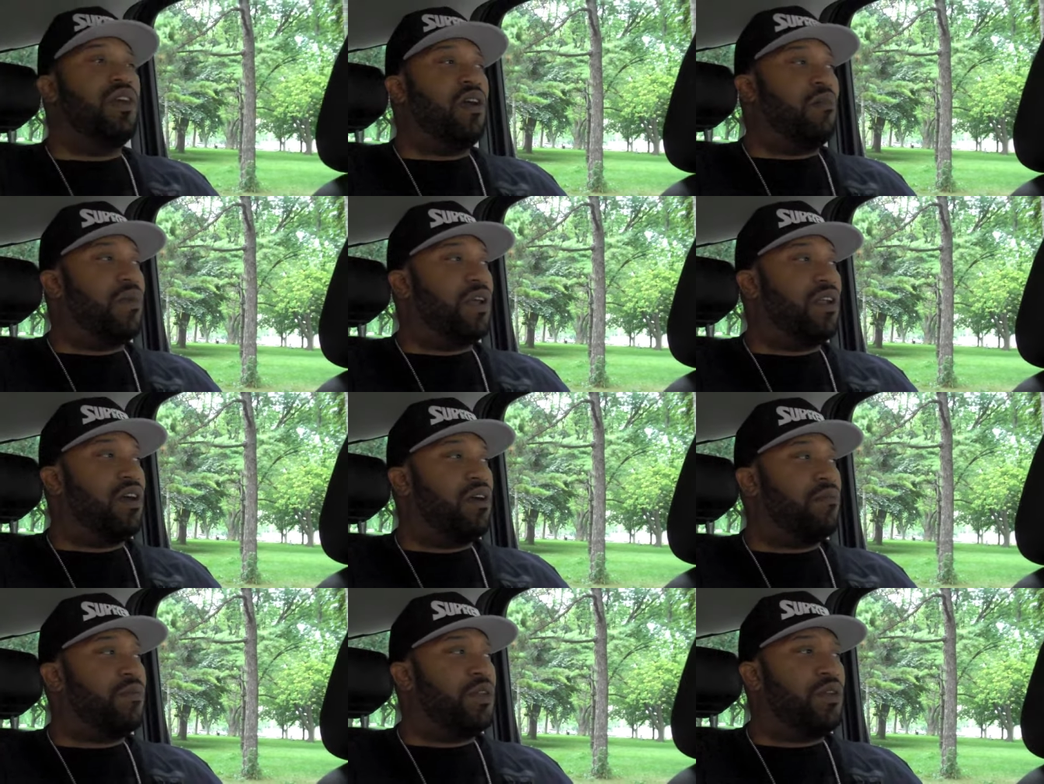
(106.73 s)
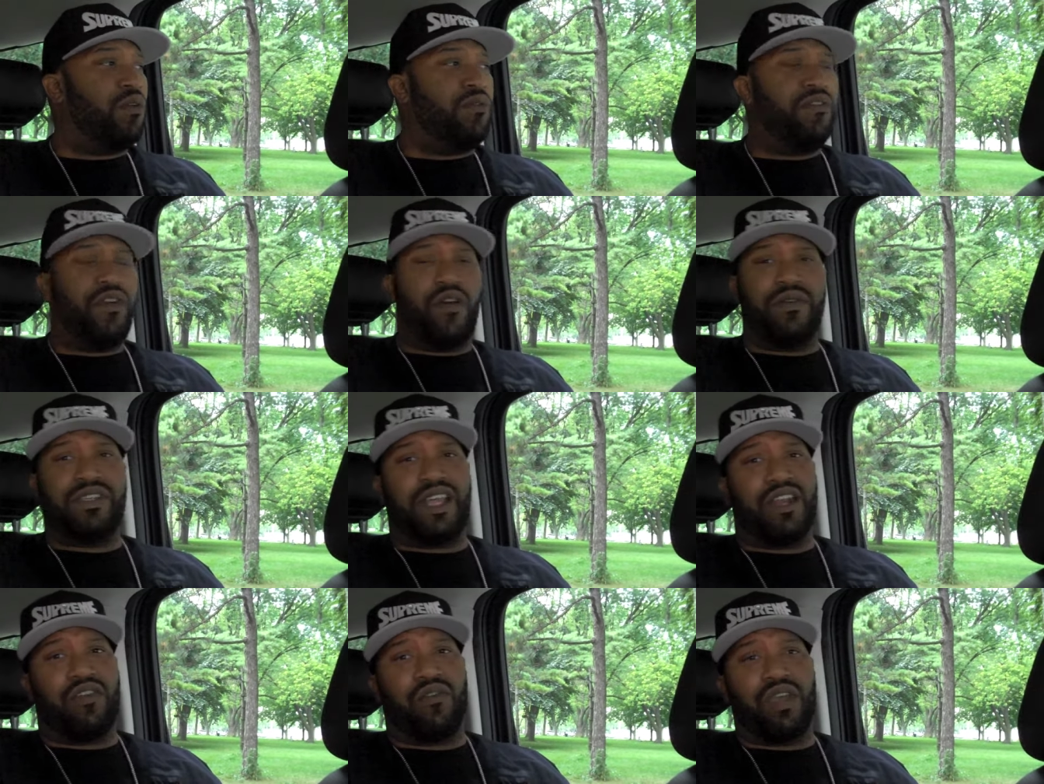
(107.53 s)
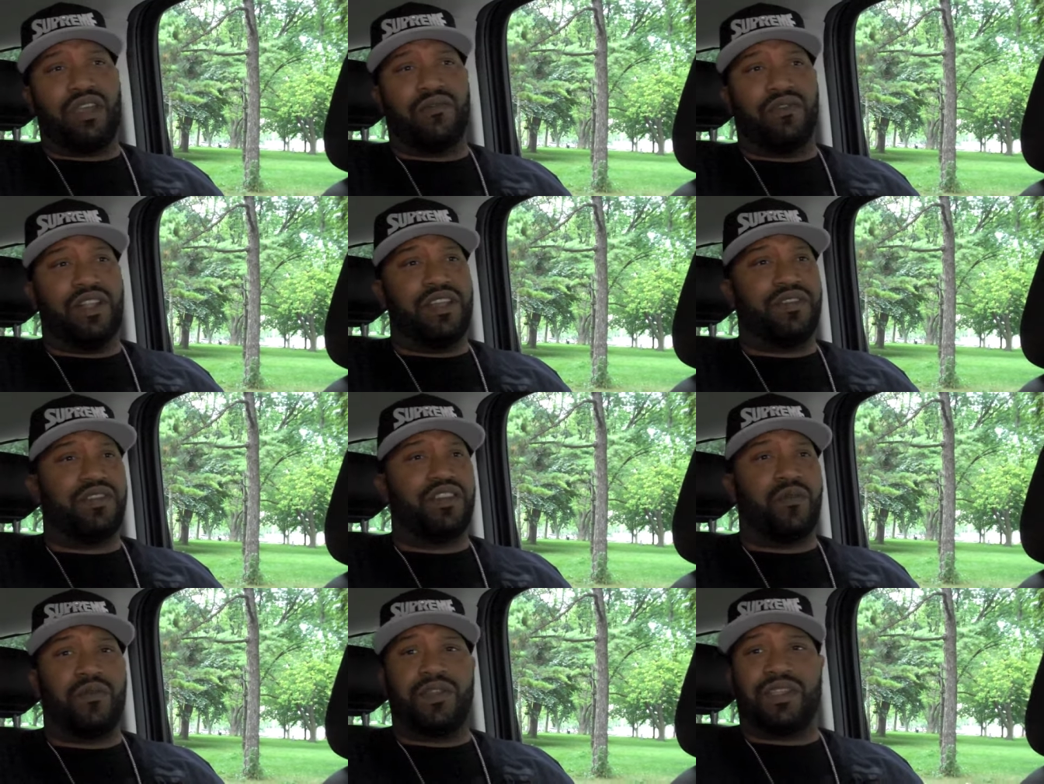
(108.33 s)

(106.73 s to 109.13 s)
But um, you know, we've always had a great relationship with